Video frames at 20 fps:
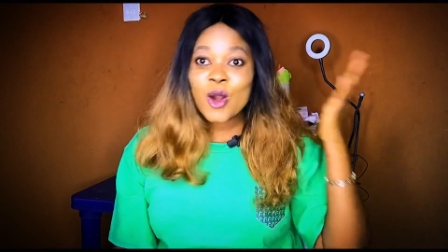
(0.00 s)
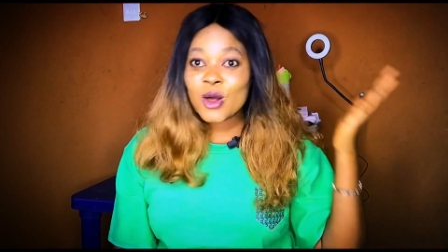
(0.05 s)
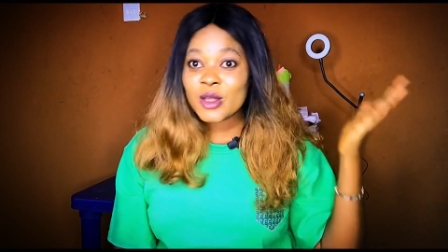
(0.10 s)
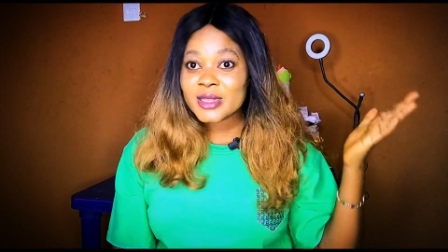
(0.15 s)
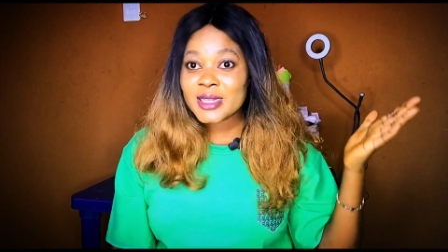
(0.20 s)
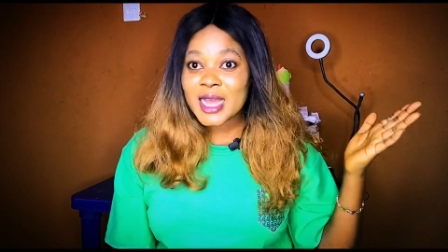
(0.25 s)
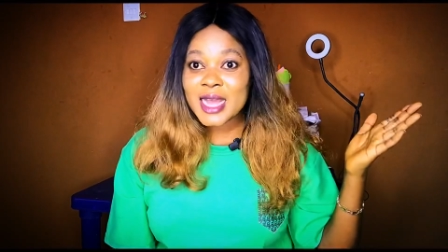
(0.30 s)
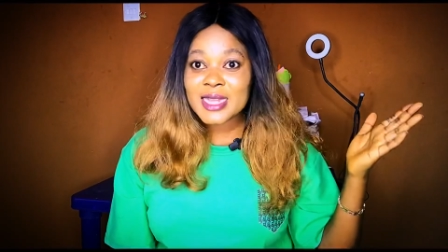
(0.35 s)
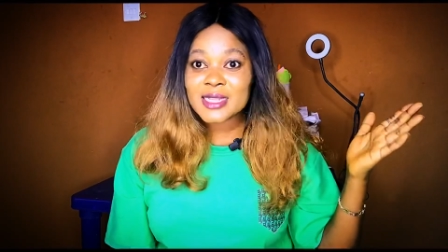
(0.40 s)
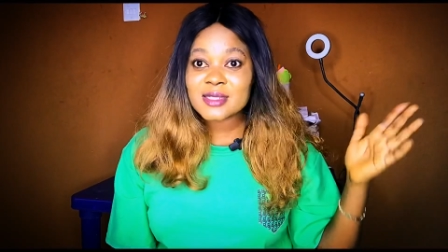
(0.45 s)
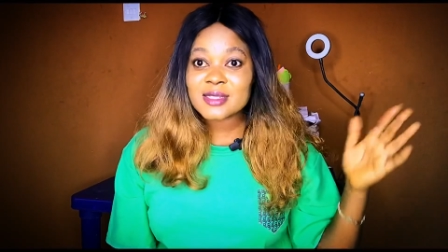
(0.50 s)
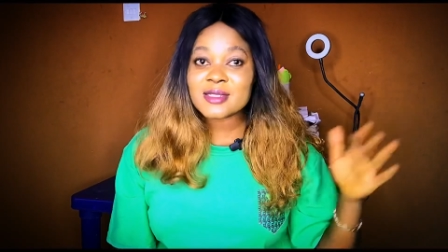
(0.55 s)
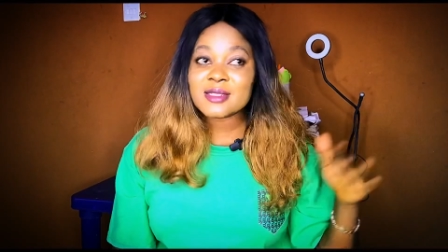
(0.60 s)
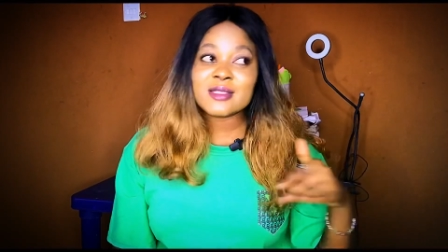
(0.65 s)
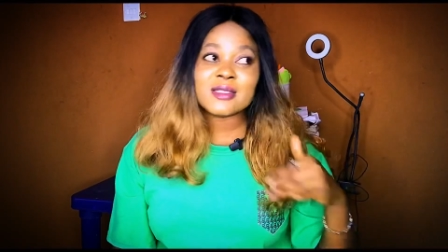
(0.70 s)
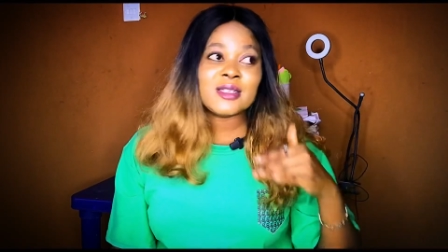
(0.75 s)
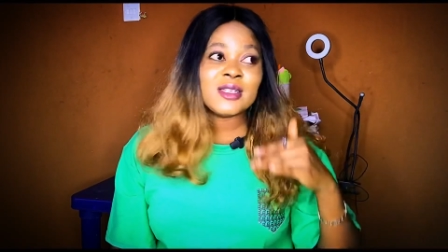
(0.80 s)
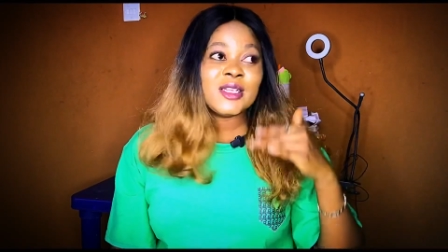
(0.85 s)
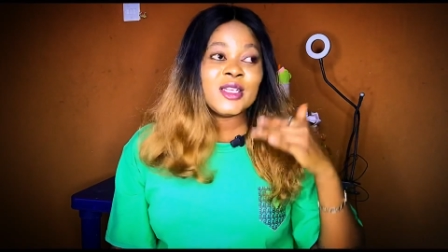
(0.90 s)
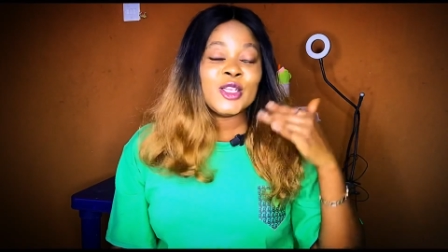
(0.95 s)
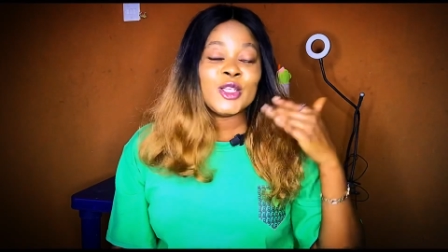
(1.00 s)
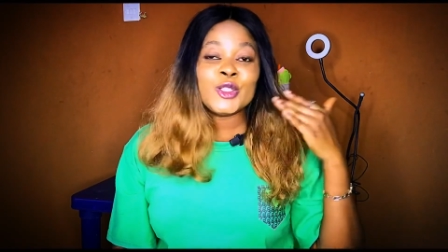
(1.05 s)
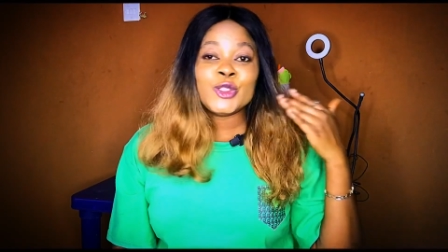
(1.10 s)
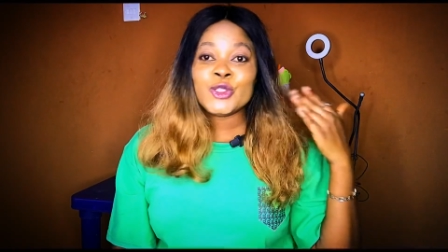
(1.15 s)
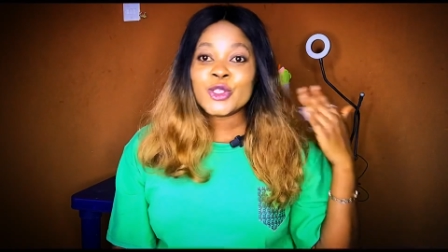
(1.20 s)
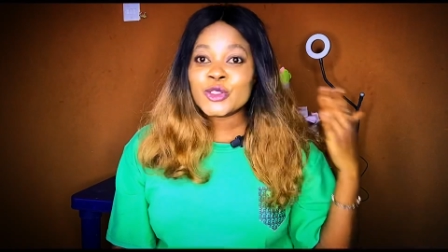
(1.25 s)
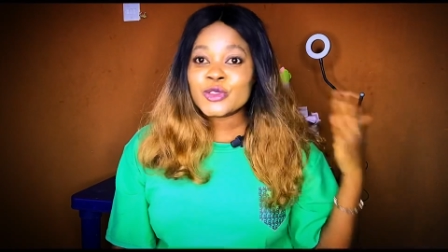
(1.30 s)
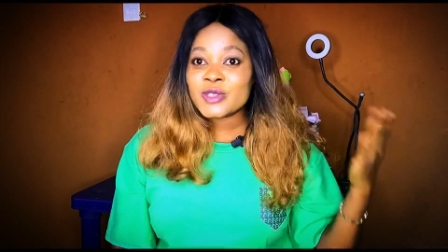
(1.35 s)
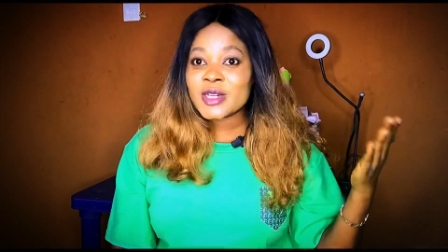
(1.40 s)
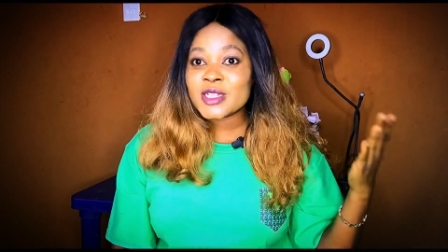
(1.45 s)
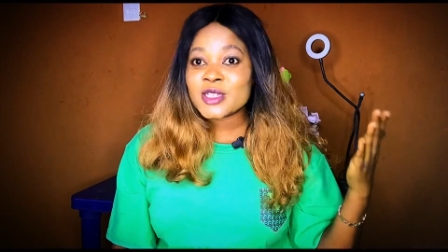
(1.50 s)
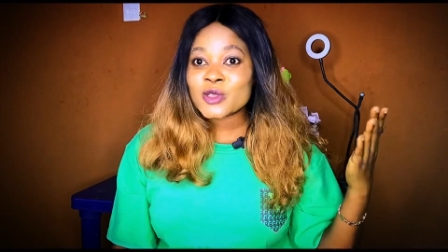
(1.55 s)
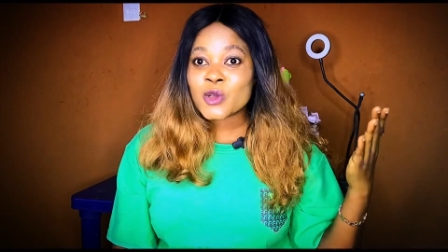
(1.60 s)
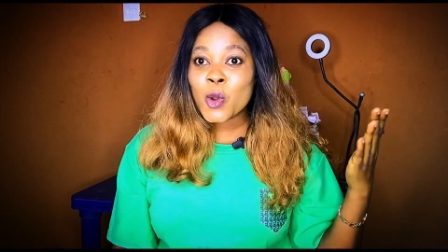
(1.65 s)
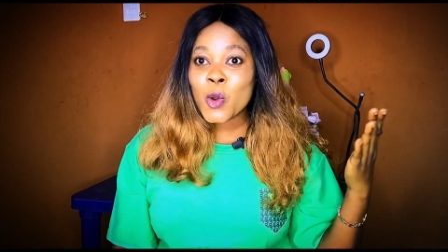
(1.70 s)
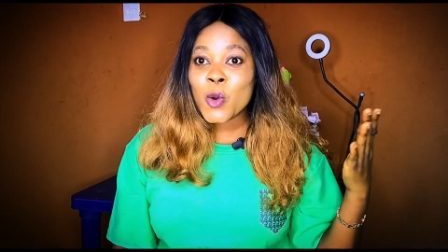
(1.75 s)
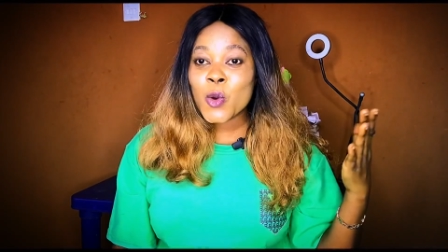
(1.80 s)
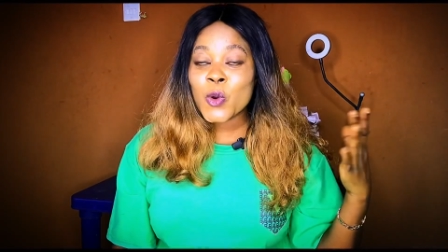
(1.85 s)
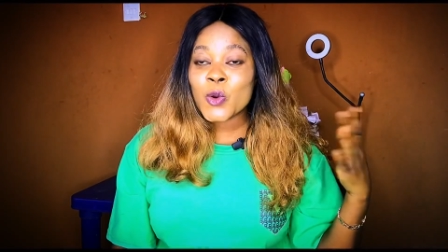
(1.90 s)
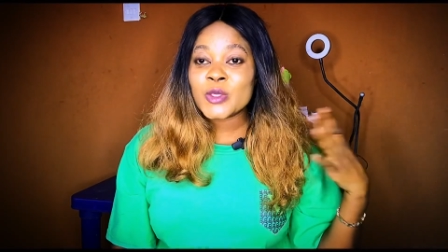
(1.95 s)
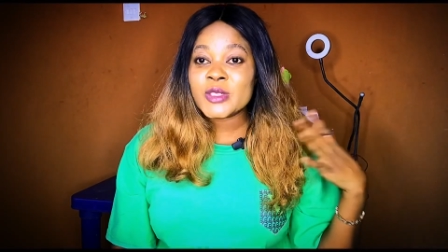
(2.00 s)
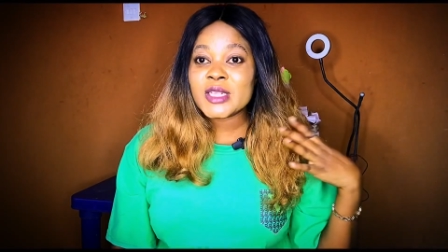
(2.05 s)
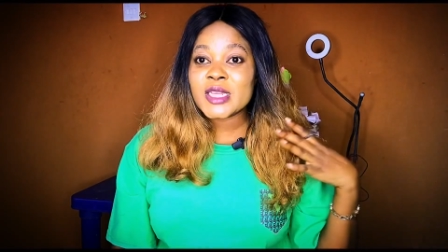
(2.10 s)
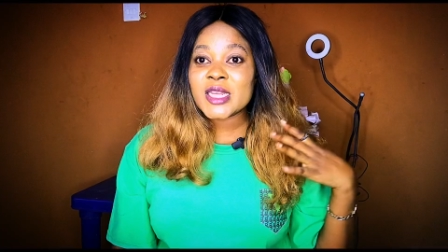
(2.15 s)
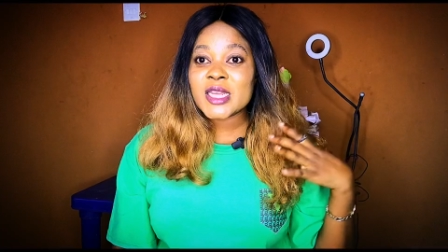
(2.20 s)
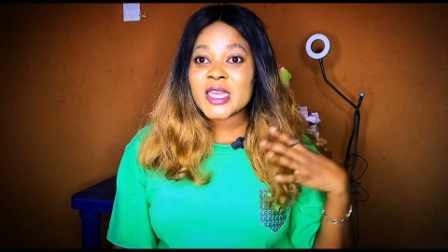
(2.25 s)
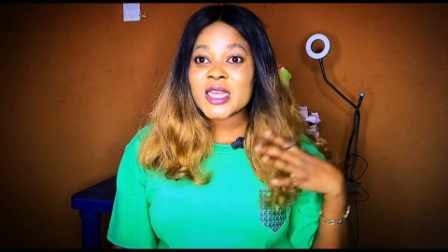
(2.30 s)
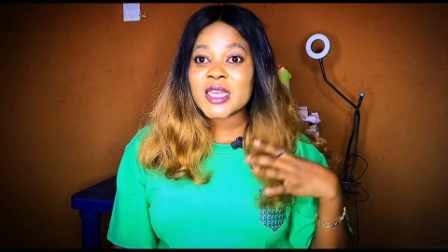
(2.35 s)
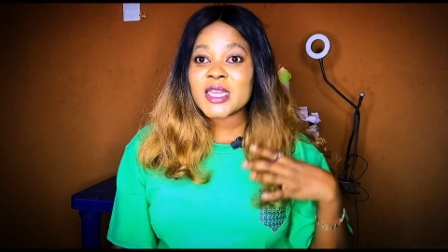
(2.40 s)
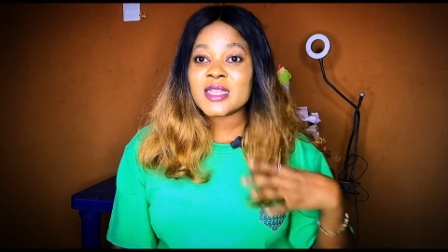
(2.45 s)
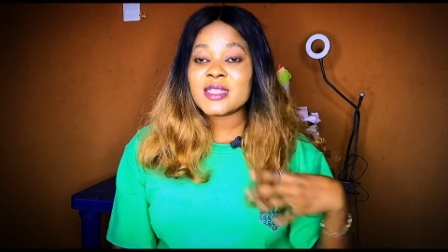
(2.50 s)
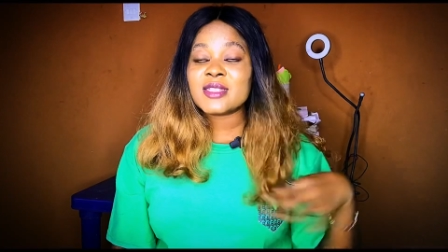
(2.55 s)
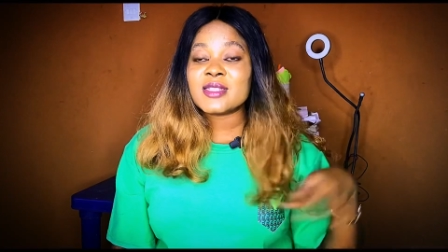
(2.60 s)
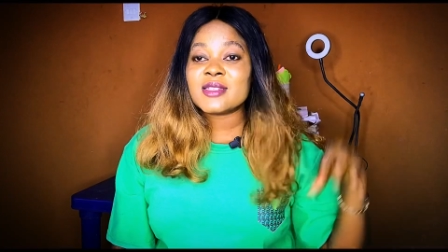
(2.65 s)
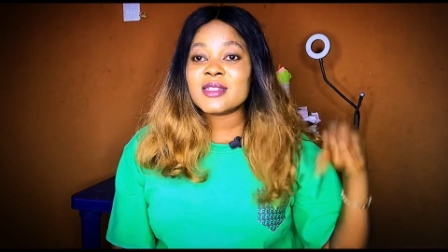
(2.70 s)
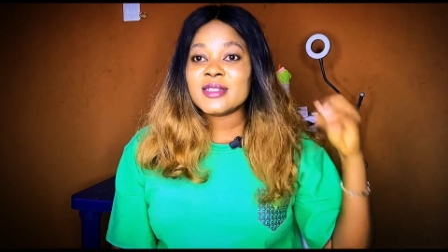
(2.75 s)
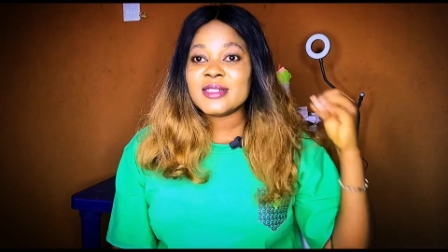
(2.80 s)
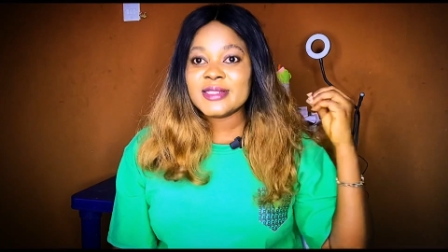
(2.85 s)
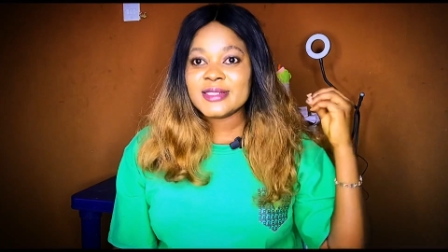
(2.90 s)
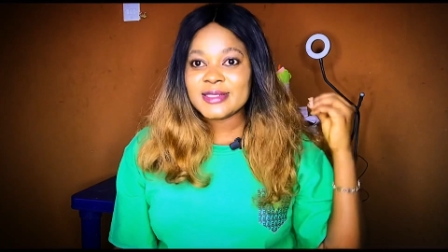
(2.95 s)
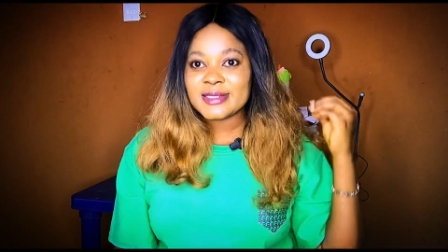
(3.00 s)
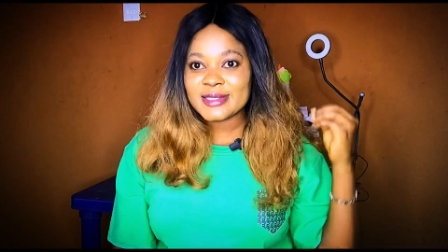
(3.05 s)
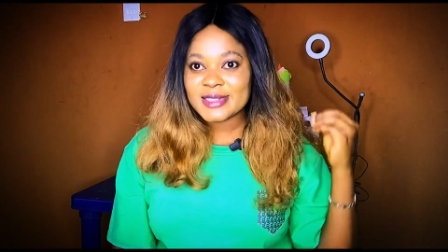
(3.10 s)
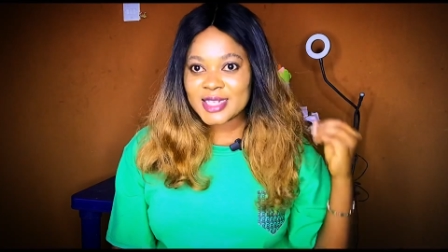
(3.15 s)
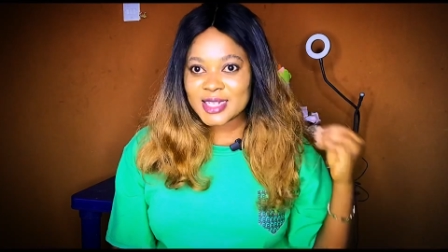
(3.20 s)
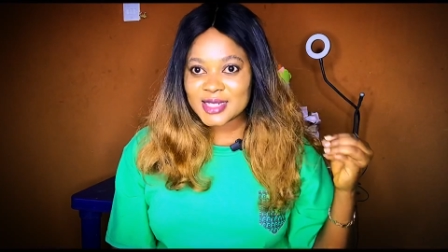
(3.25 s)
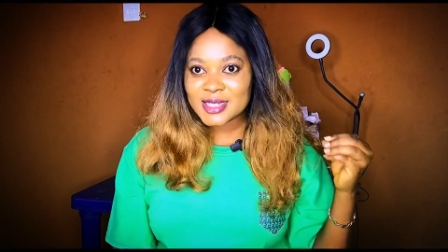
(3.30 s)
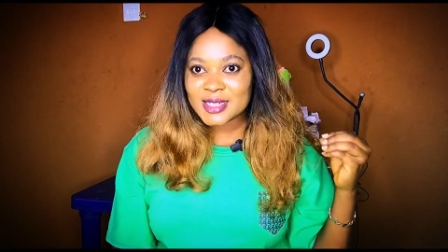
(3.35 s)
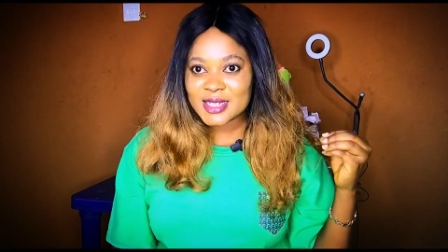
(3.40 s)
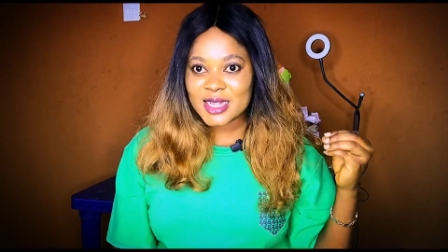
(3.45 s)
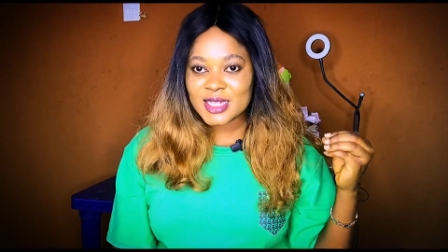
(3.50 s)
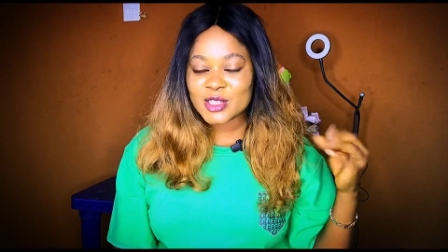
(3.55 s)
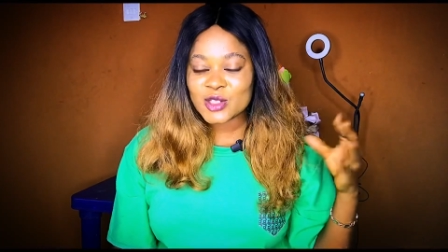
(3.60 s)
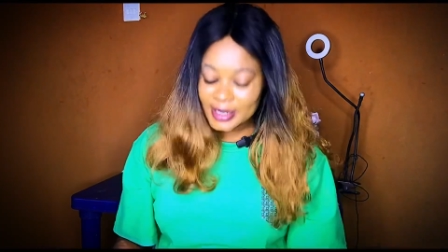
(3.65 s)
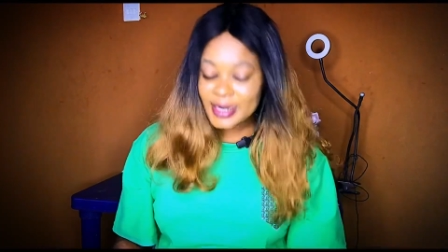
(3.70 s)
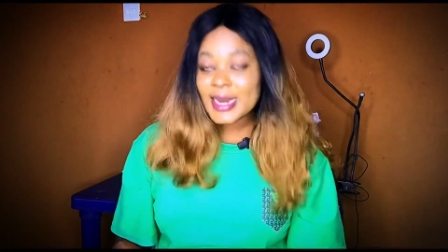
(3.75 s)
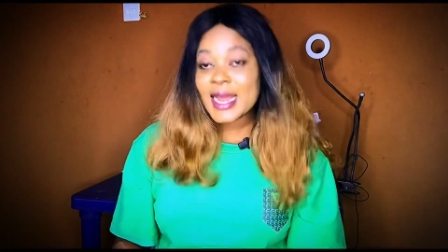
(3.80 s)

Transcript: others, your dress code is decent.